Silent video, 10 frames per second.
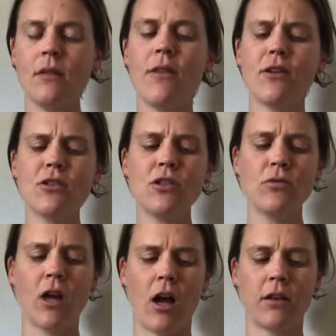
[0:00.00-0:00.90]
They're too
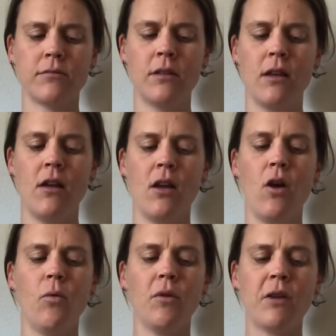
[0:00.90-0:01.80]
long.
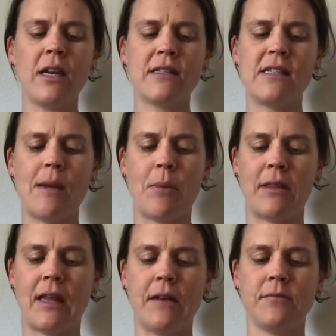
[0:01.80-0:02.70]
We'll read a snippet
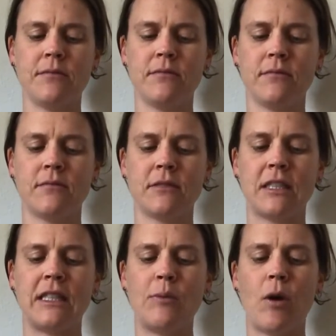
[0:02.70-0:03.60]
then.
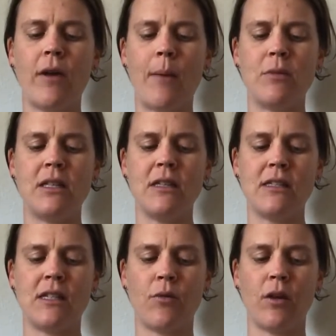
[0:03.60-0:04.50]
Clebo emptied the
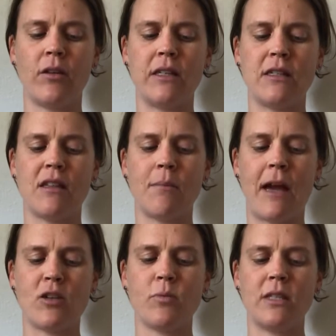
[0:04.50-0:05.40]
cereal into the
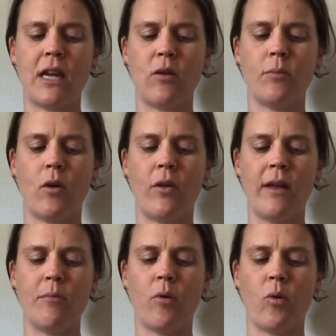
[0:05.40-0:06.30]
mashed potato bowl
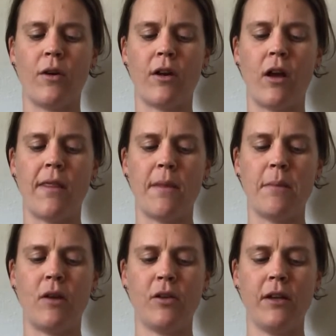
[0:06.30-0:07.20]
and poured on the
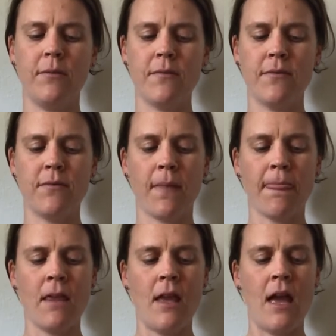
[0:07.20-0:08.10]
milk.
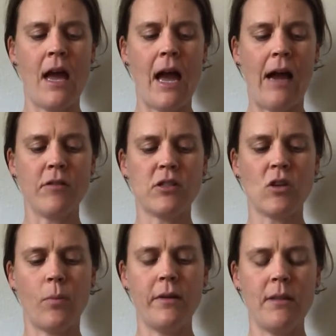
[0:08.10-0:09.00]
House
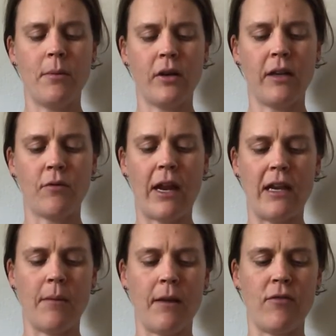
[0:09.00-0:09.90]
opened the book at
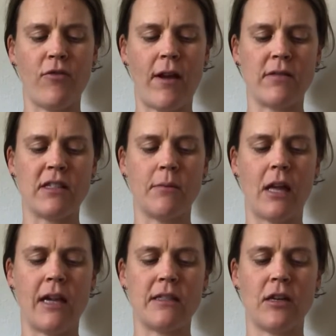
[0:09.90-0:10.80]
random and found some
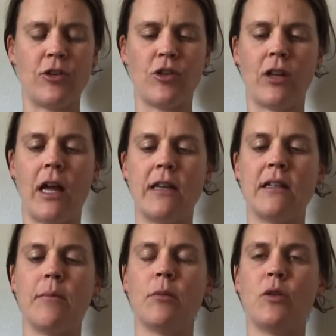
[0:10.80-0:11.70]
lines underlined
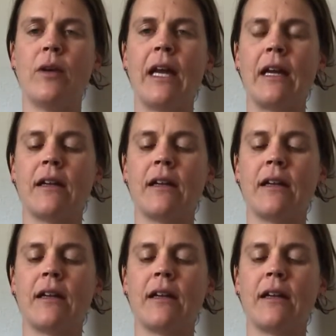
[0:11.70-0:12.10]
in blue ink.